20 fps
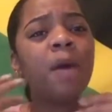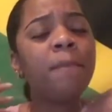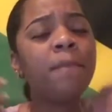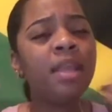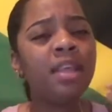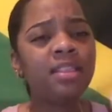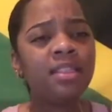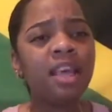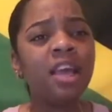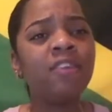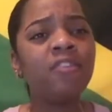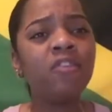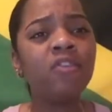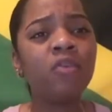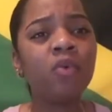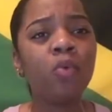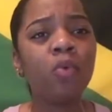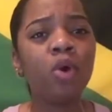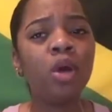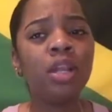being thankful
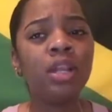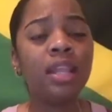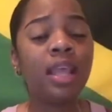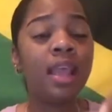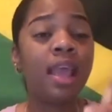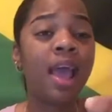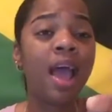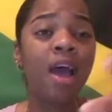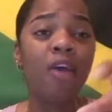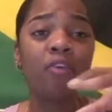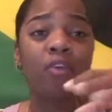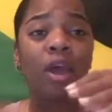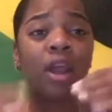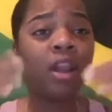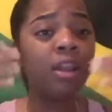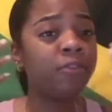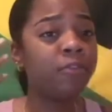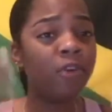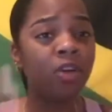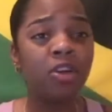for what they have
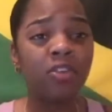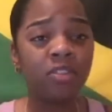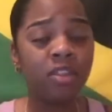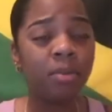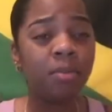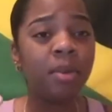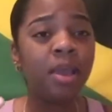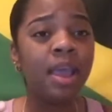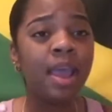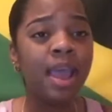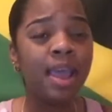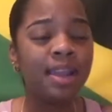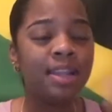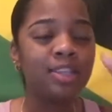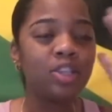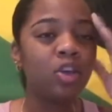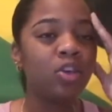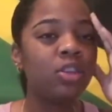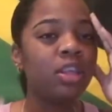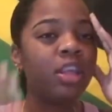right in front of them, and
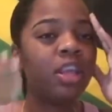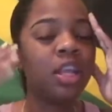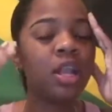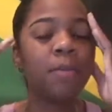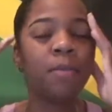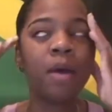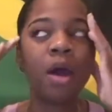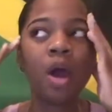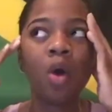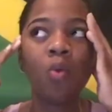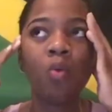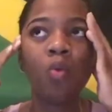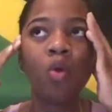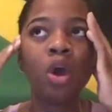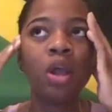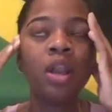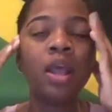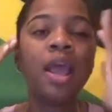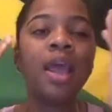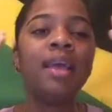they start thinking about
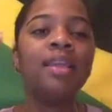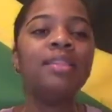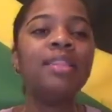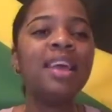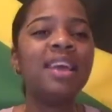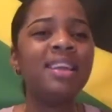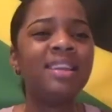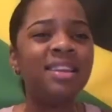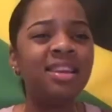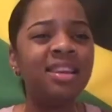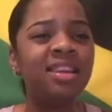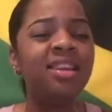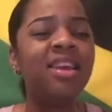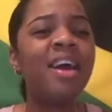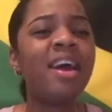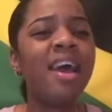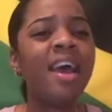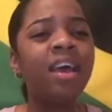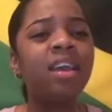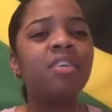what they need
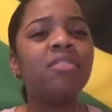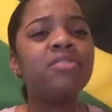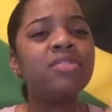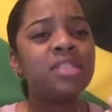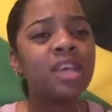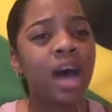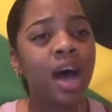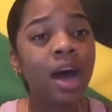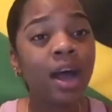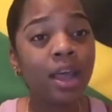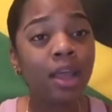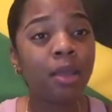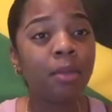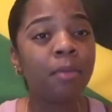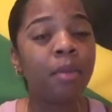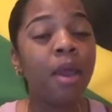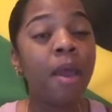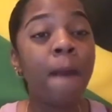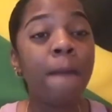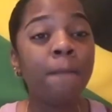ahead of
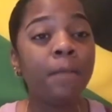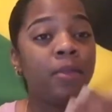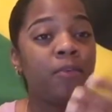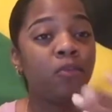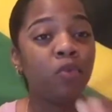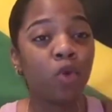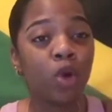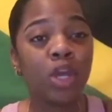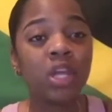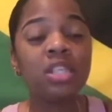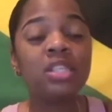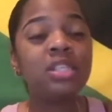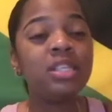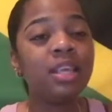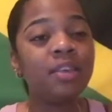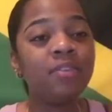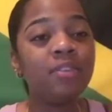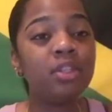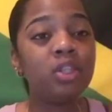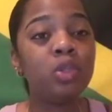time before it's
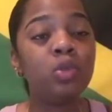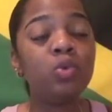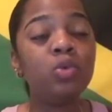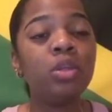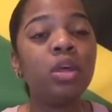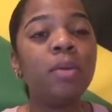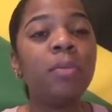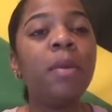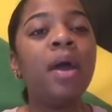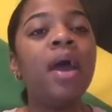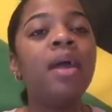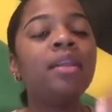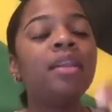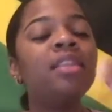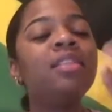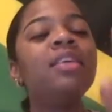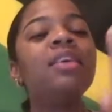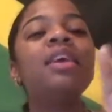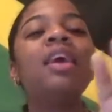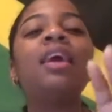given to them.
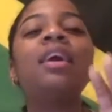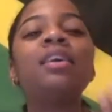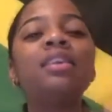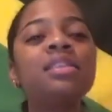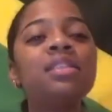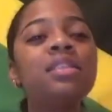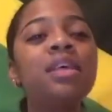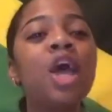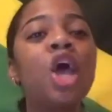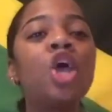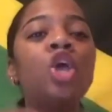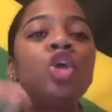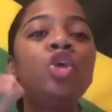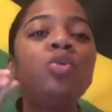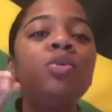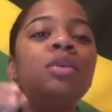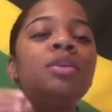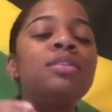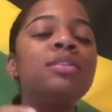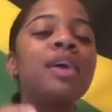The thing is,
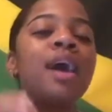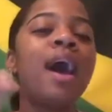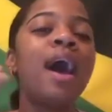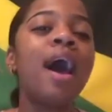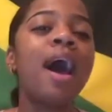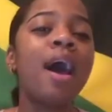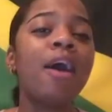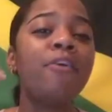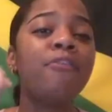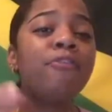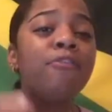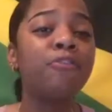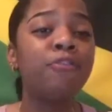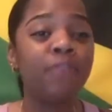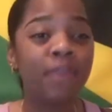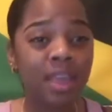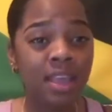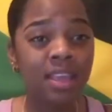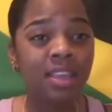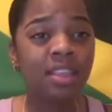you need to have
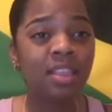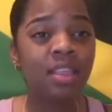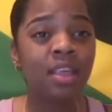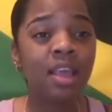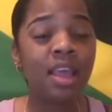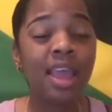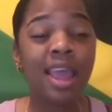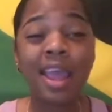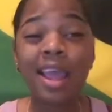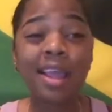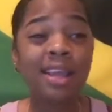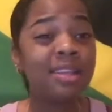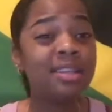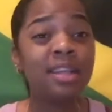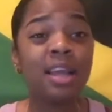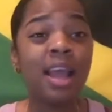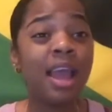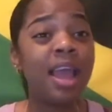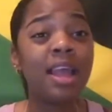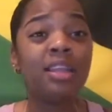faith,
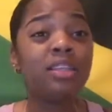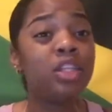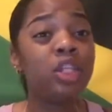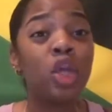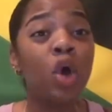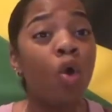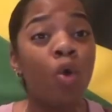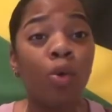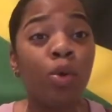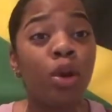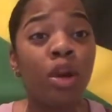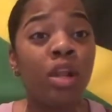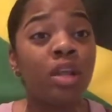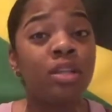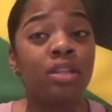and don't